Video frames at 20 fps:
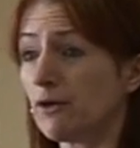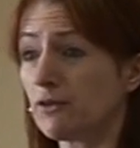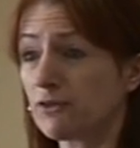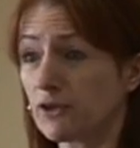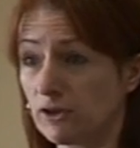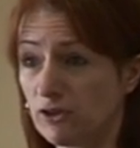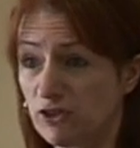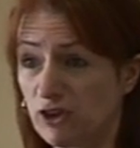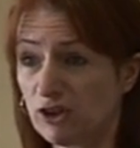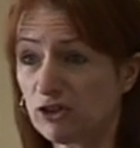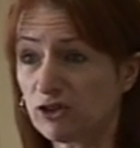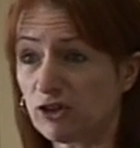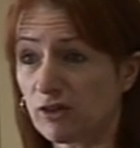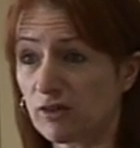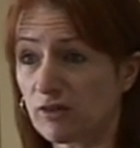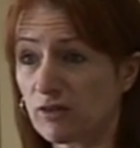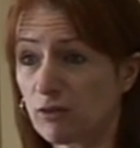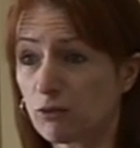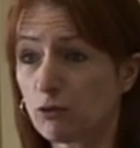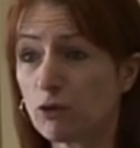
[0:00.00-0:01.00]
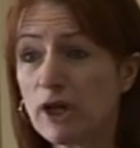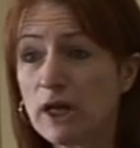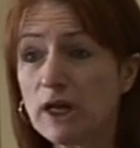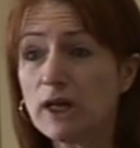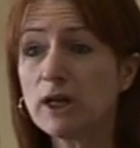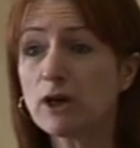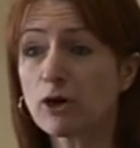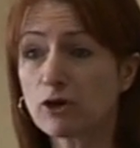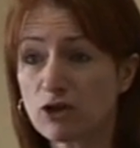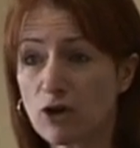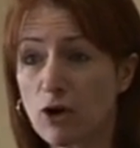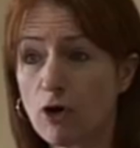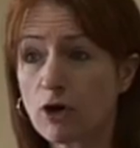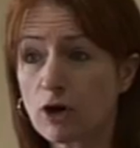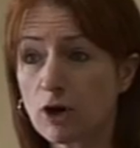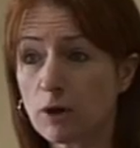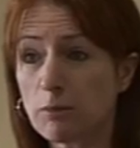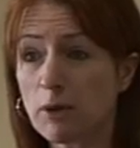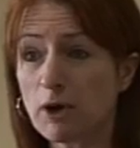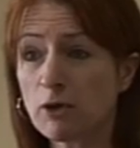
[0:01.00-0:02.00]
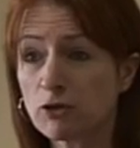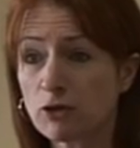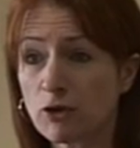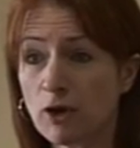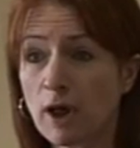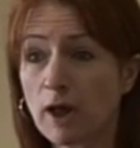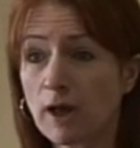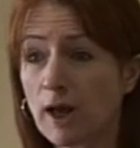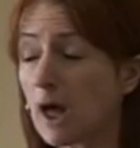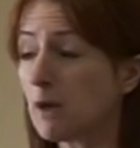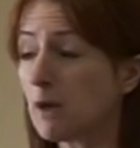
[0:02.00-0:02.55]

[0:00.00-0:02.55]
of conditions. Really, you're talking about an